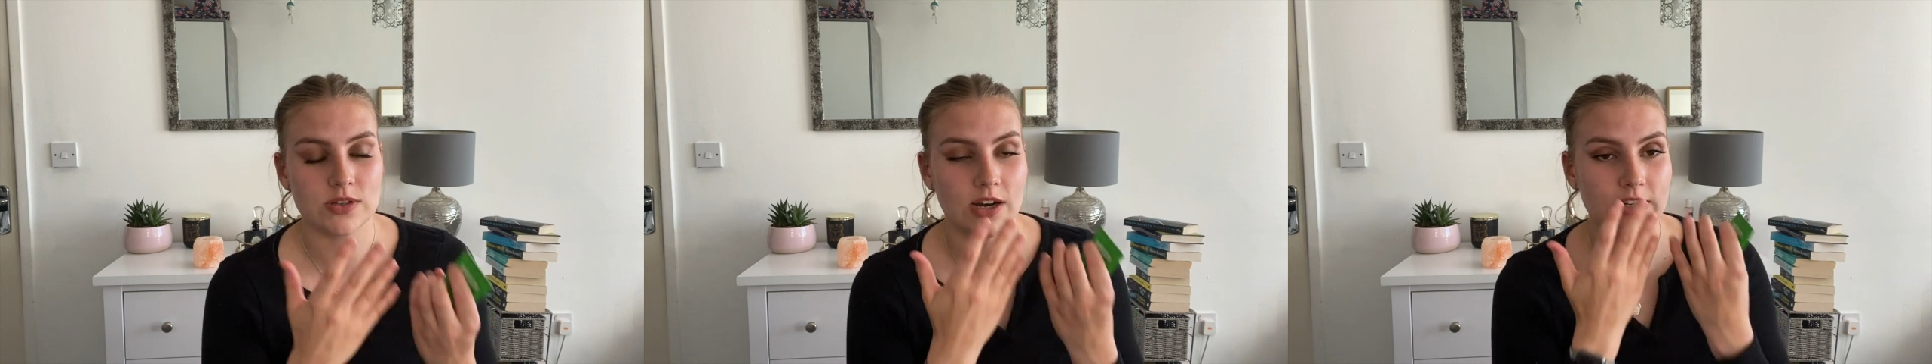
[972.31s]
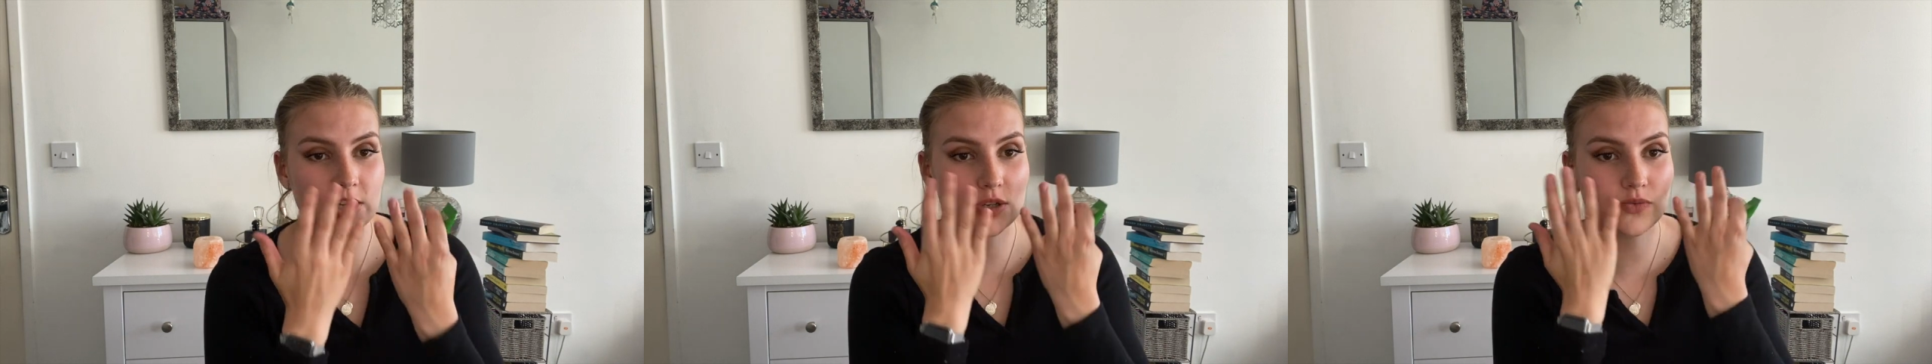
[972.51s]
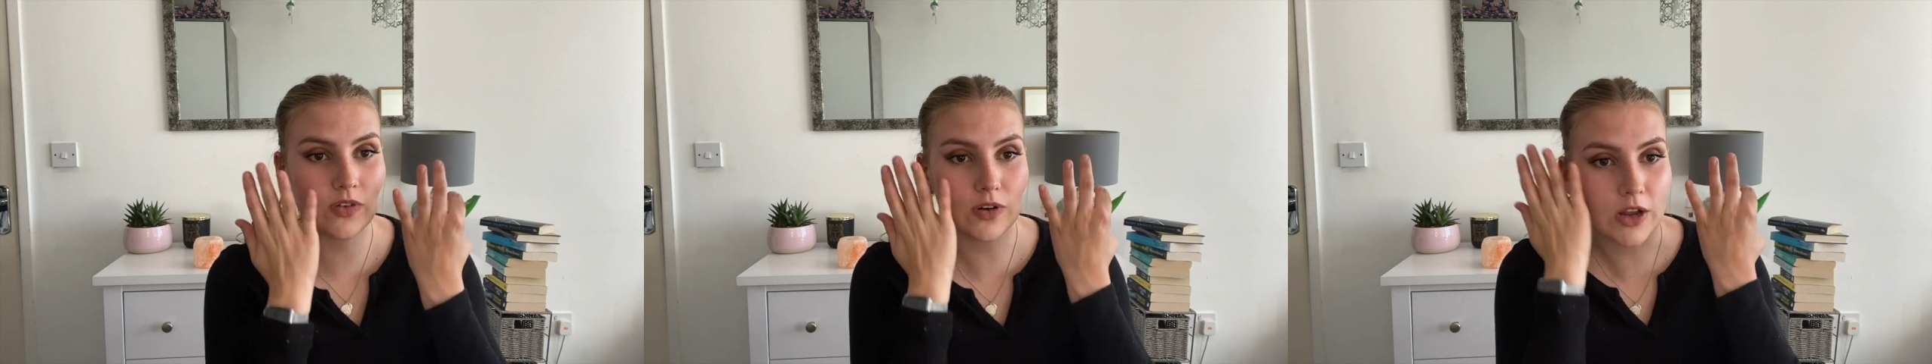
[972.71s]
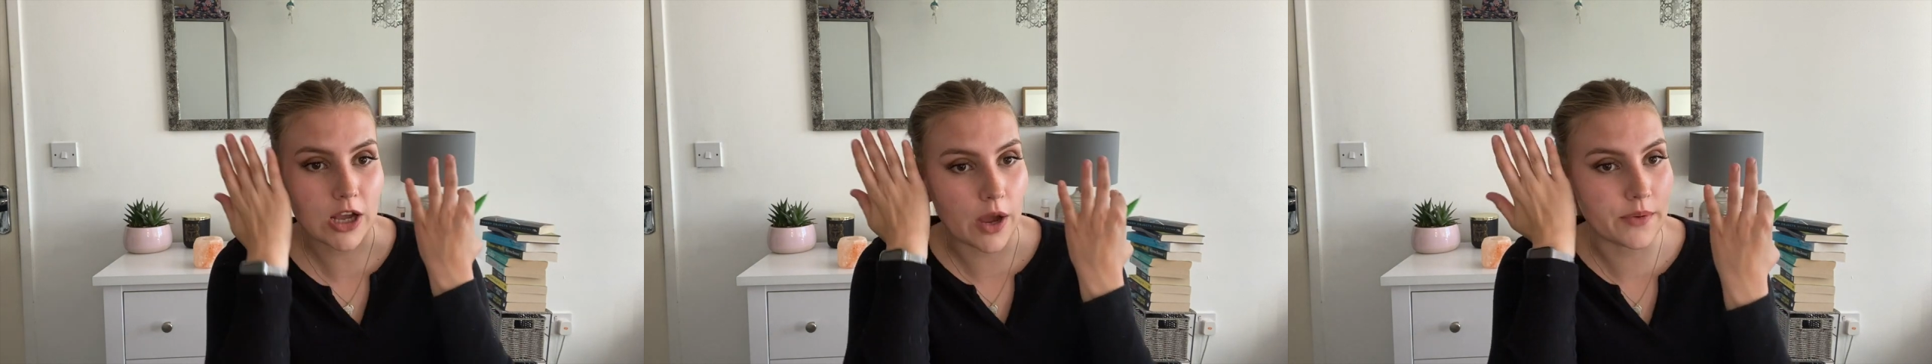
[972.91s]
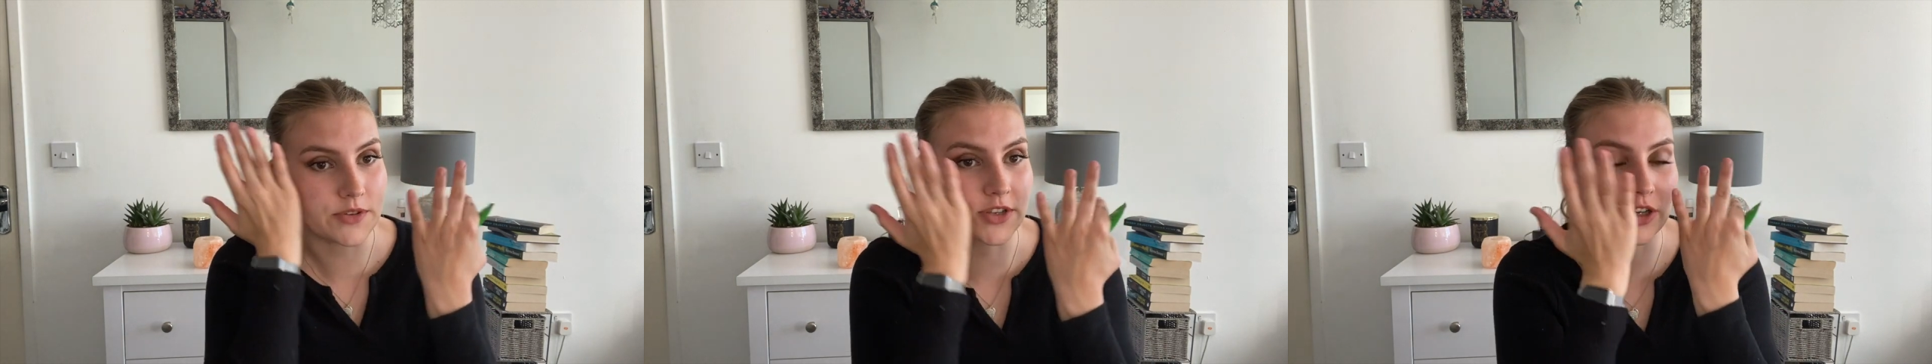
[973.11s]
And I just felt like
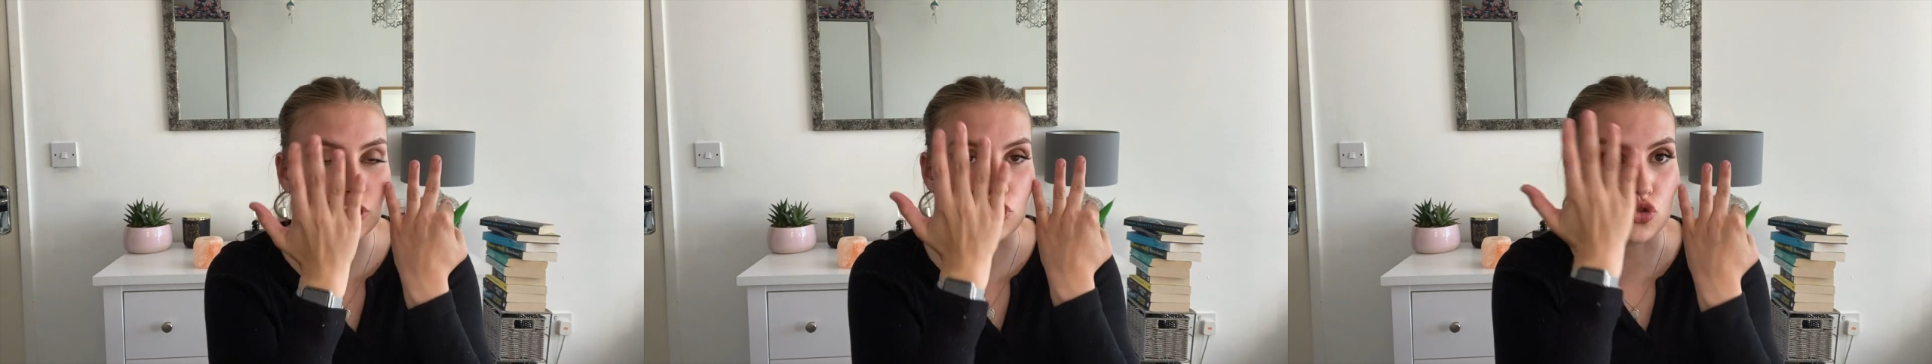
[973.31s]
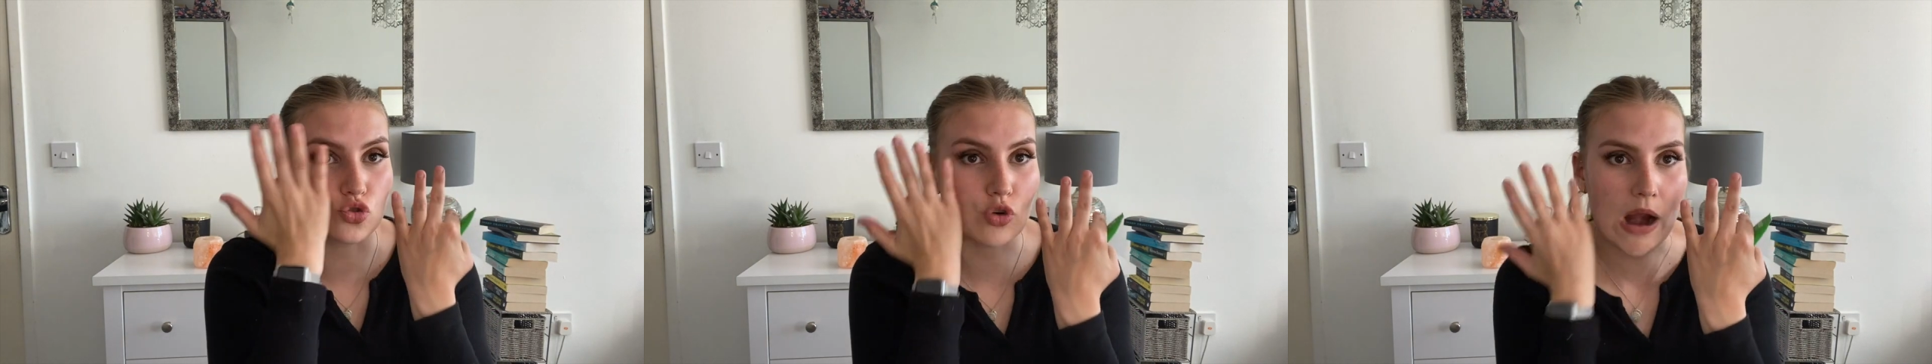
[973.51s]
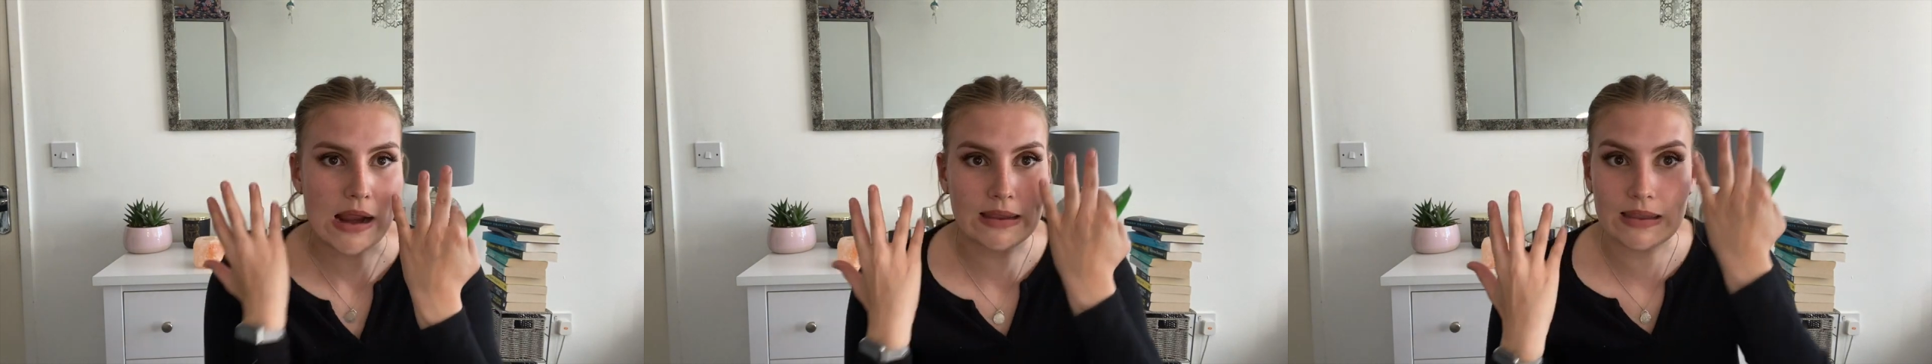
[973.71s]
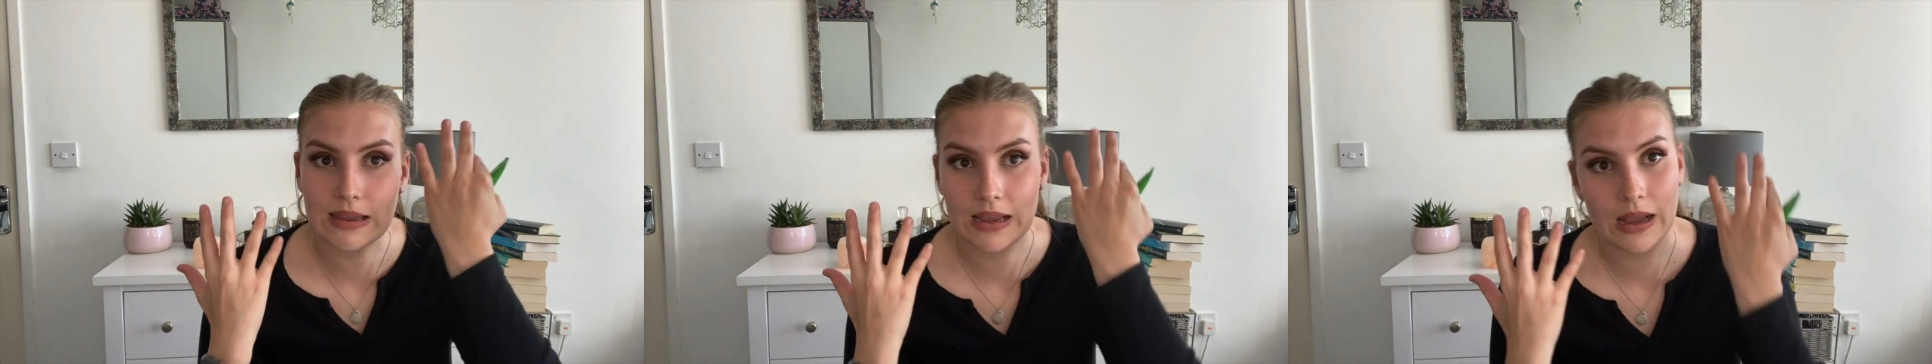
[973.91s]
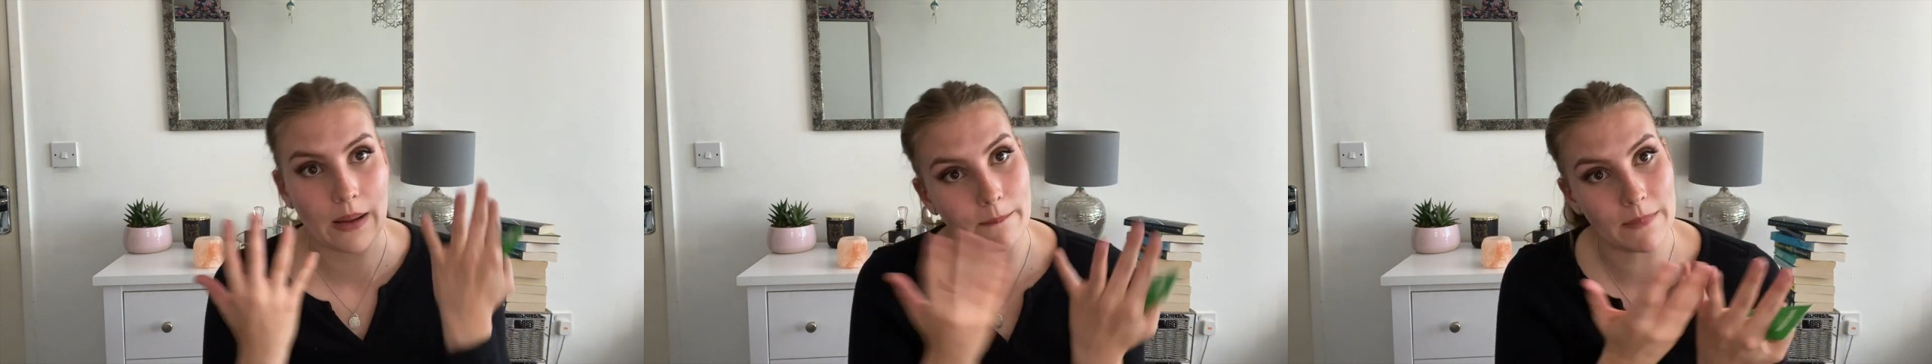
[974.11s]
I was like dragging